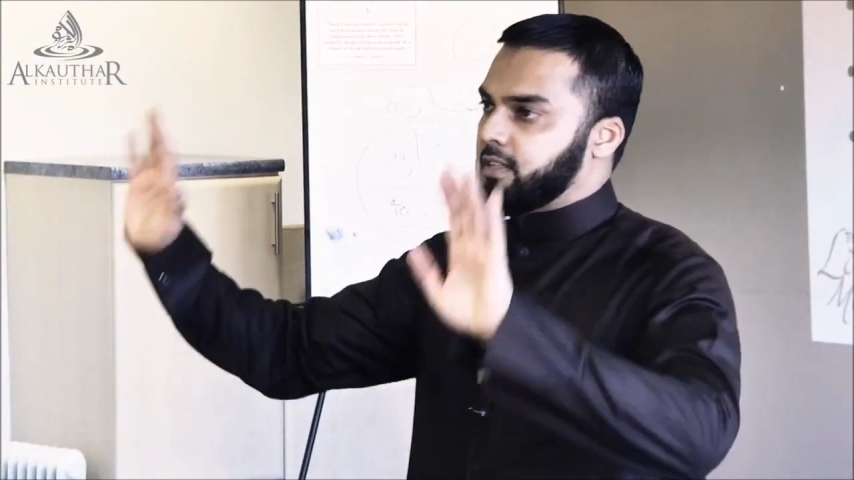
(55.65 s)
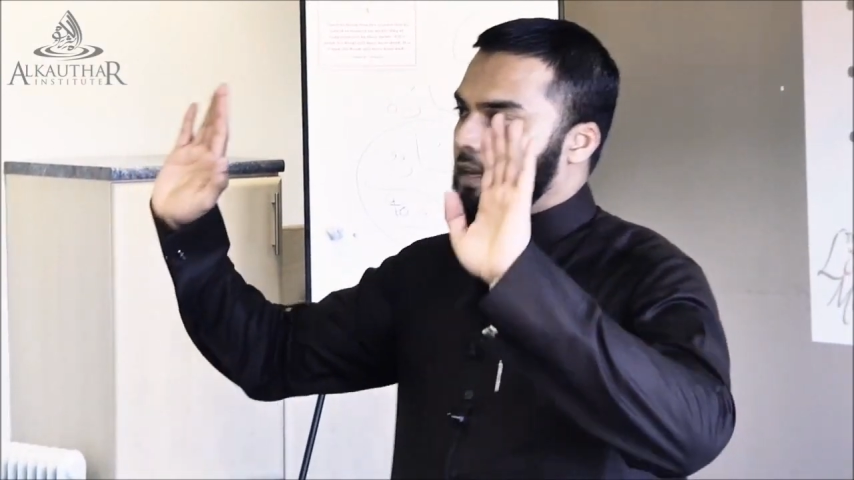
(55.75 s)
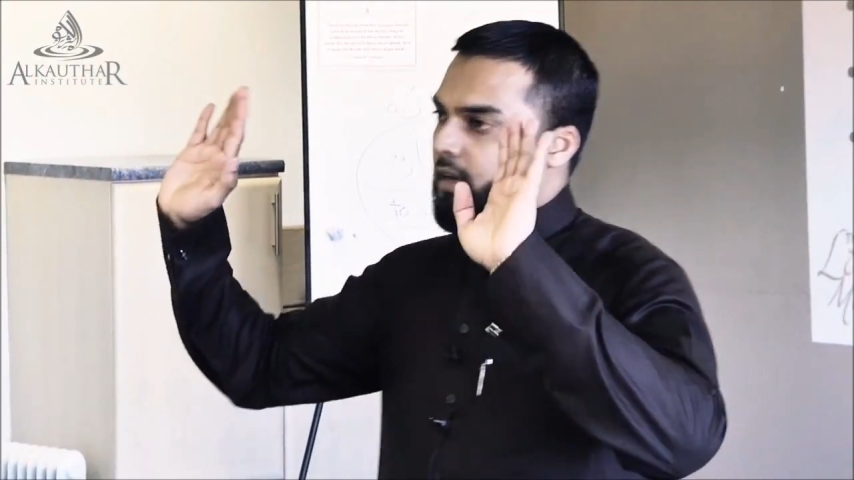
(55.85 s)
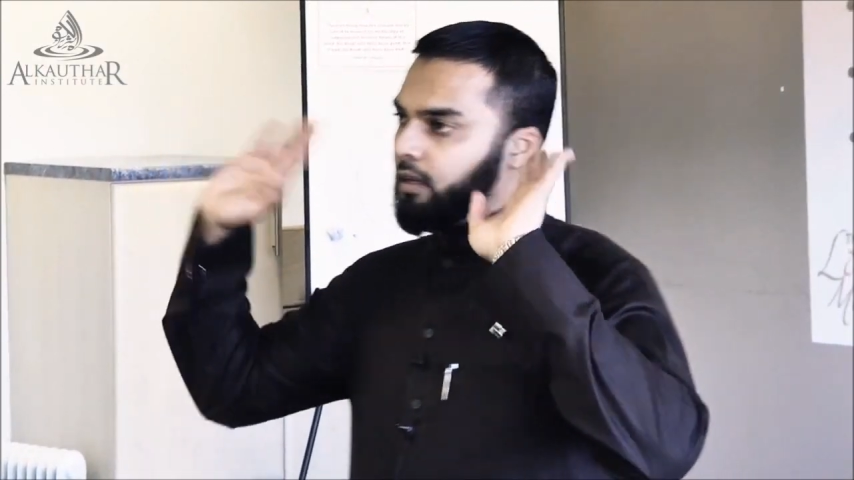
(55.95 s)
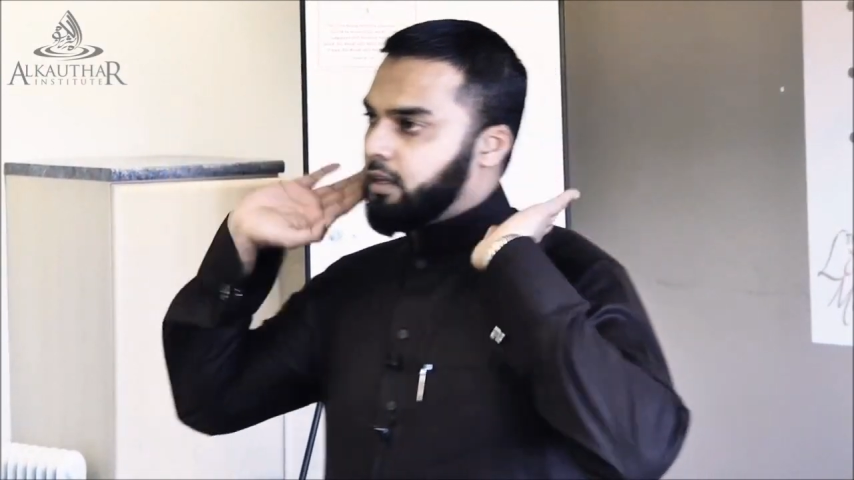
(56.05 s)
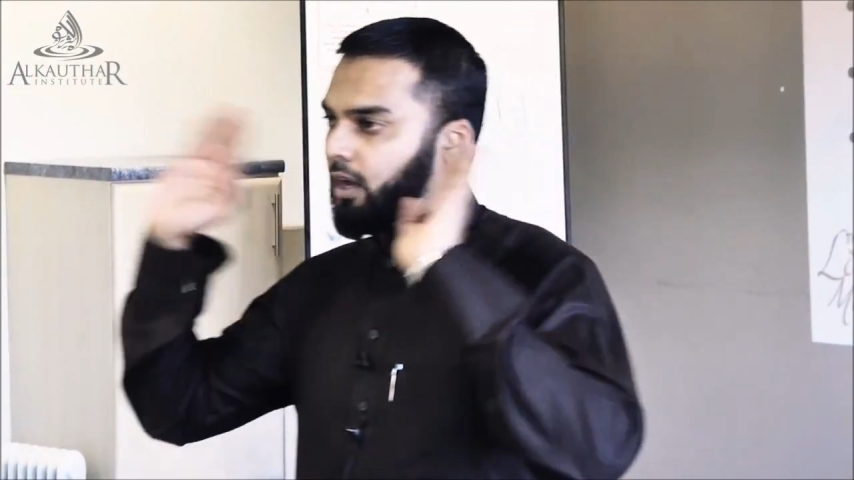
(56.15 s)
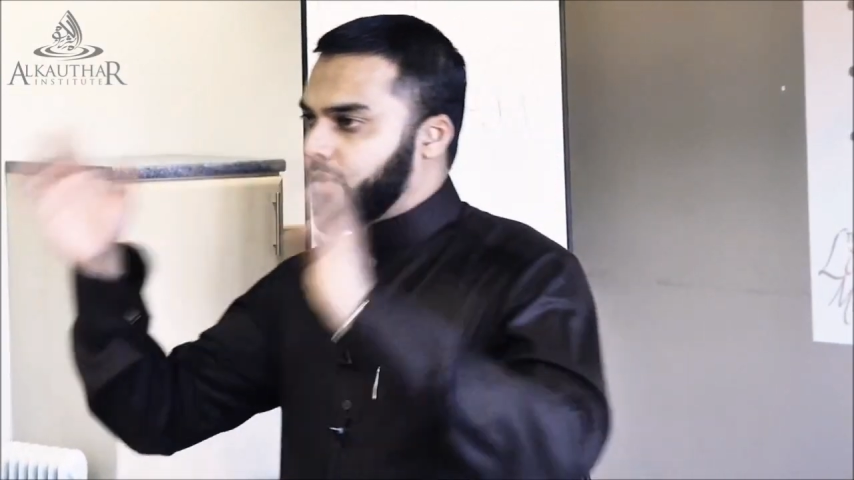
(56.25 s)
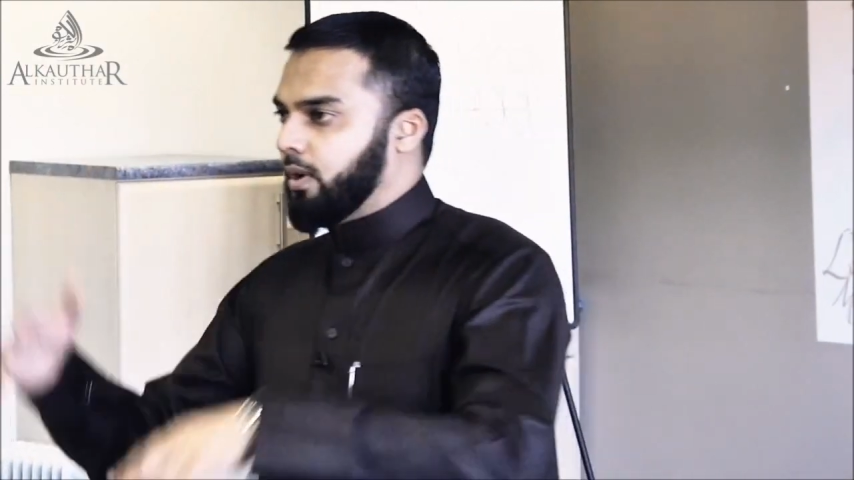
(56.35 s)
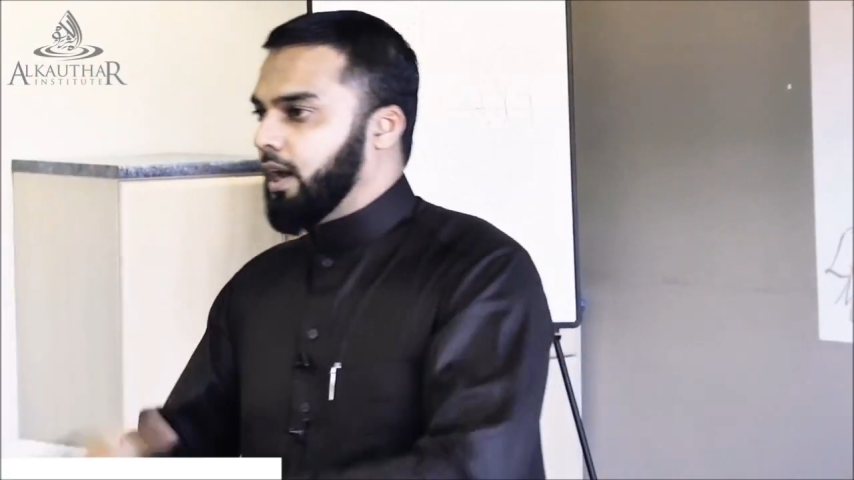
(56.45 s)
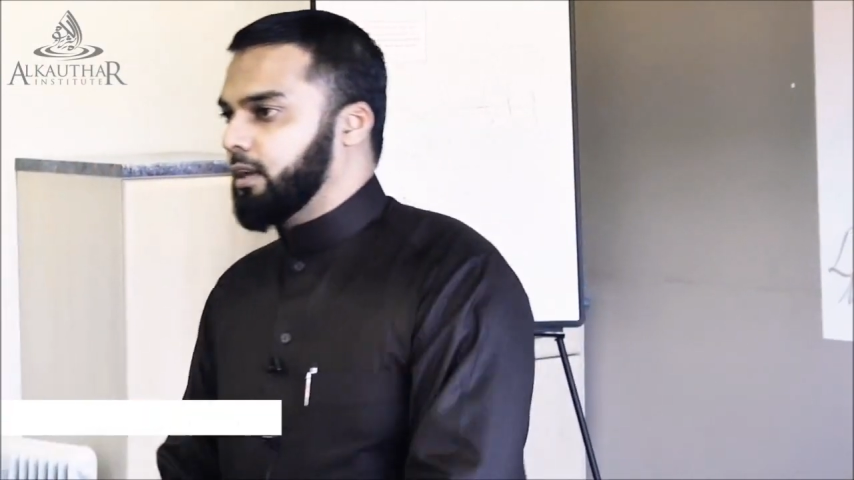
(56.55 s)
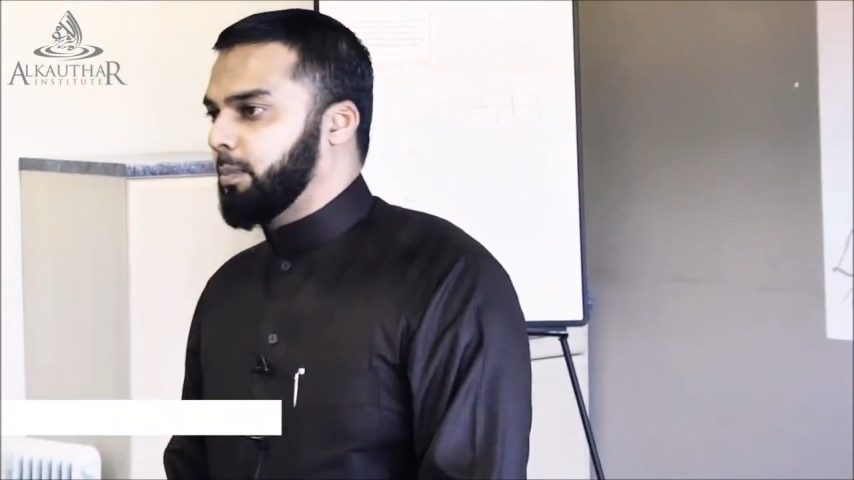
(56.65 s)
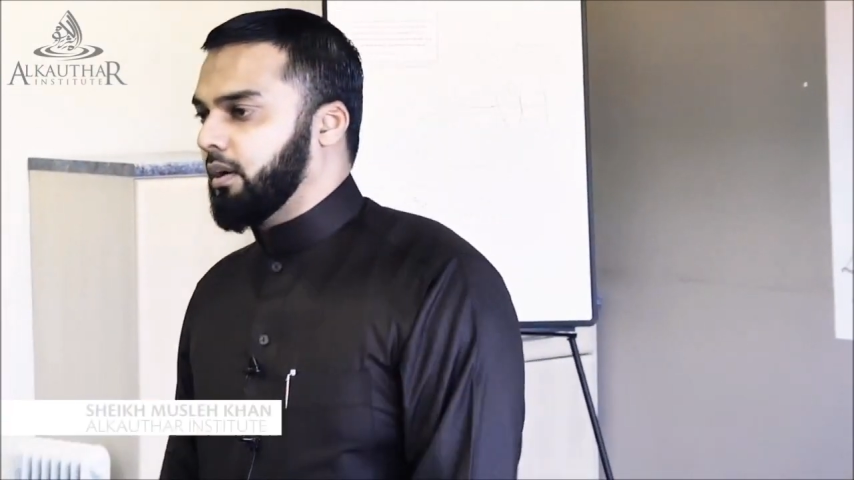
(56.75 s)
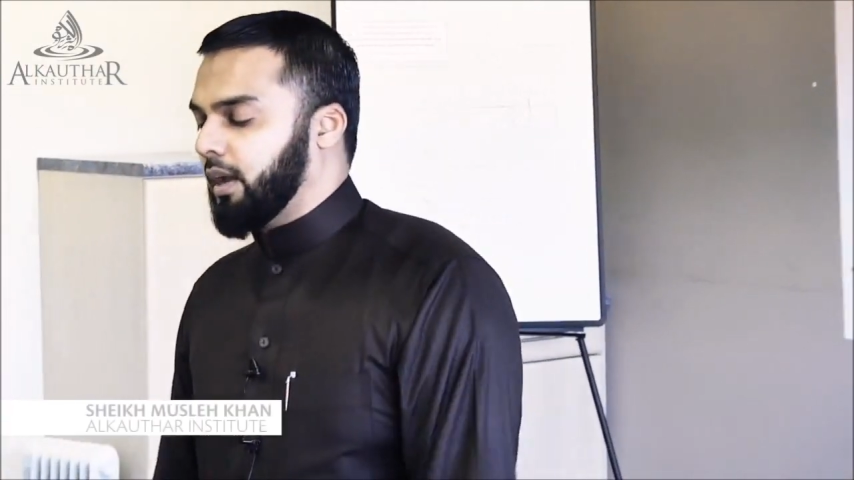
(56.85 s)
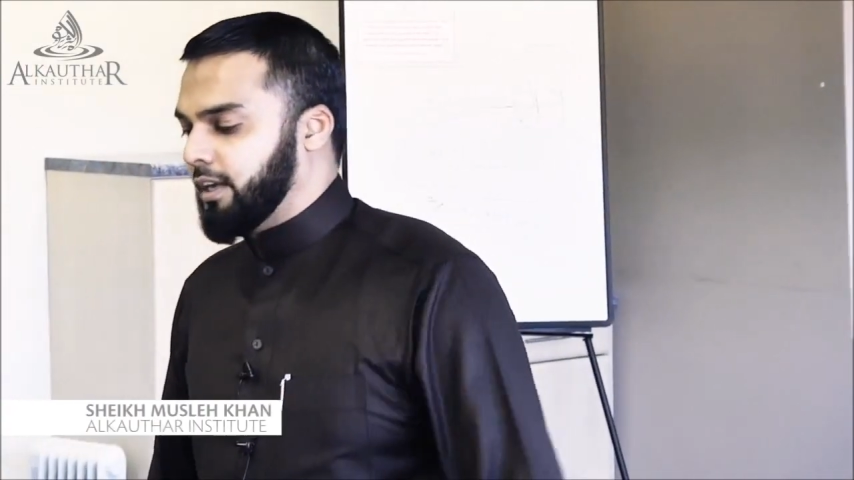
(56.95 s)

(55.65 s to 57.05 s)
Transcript: saying Allahu Akbar,